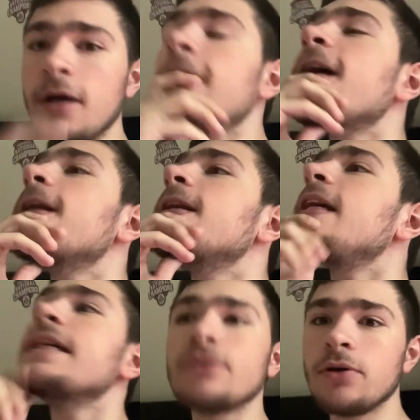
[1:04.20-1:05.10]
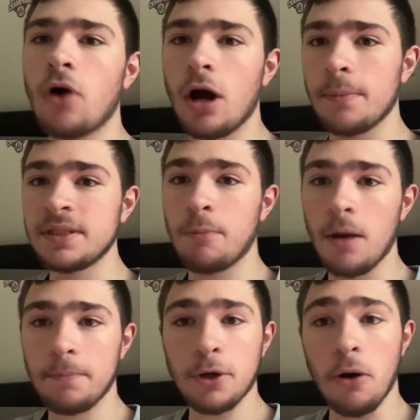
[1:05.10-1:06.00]
and easily lock up a
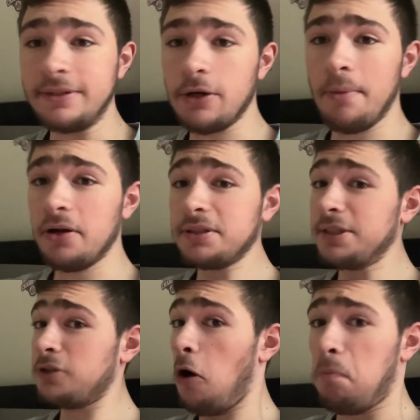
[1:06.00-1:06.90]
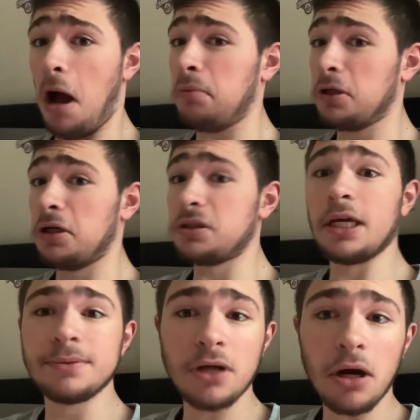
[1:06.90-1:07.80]
spot. But Jose Ramirez says, nope, I'm going to just
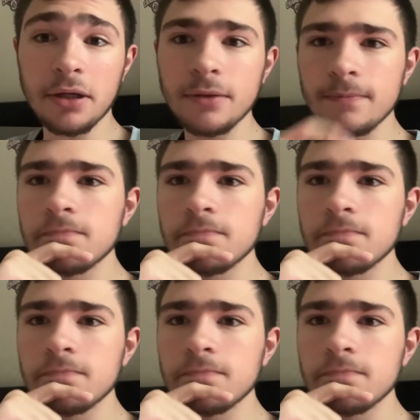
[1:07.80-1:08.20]
keep sucking.